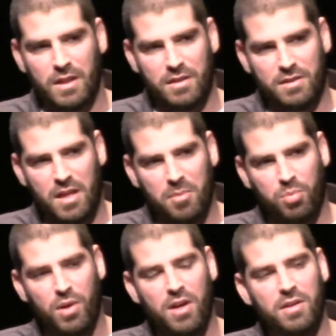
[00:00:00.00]
It's
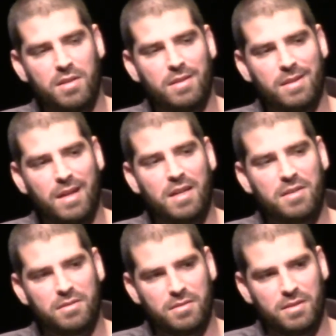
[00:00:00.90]
that prayer in the
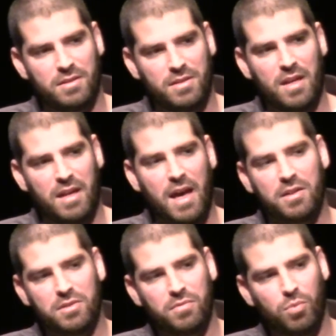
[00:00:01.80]
night, it's that
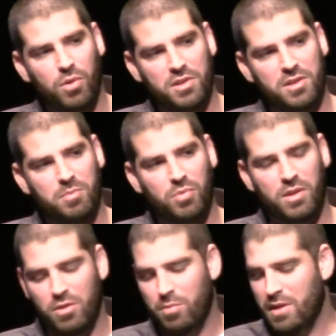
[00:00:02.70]
act of worship
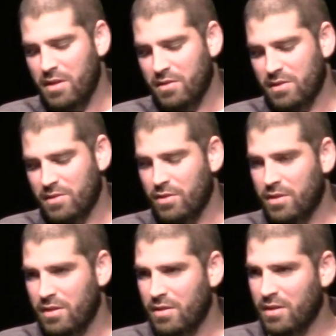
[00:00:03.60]
when nobody else is
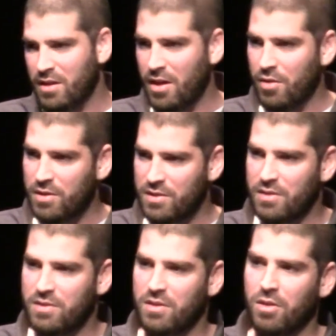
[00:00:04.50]
looking that carries
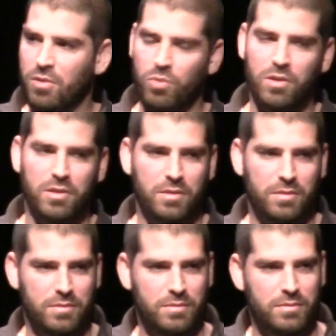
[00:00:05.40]
us in our work.
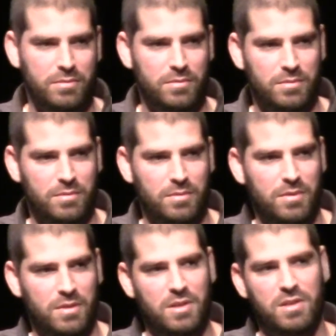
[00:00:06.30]

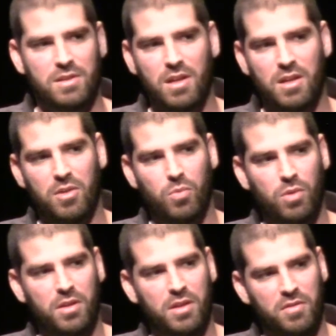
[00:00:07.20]
This is not a
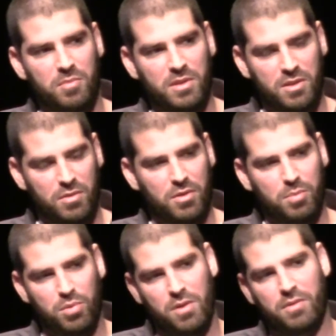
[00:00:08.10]
work of
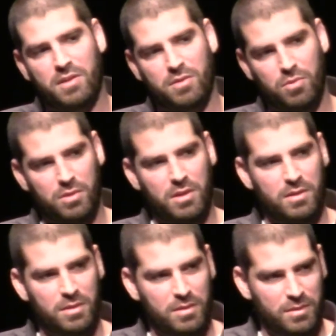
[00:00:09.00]
material progress
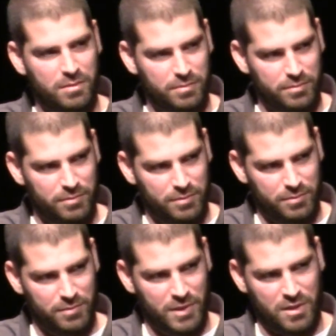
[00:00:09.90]
only.
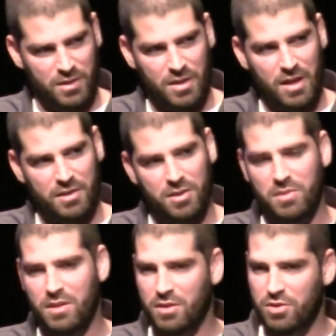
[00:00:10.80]
This is not
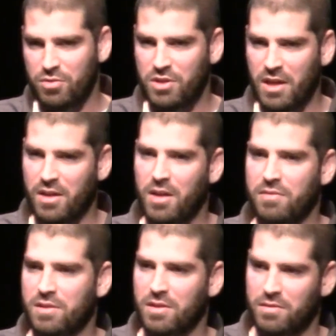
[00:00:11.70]
something that you check
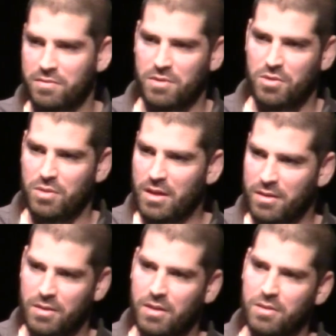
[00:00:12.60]
off stuff and you get
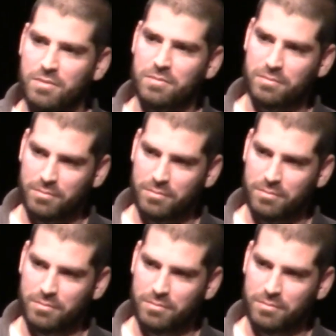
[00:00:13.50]
it done.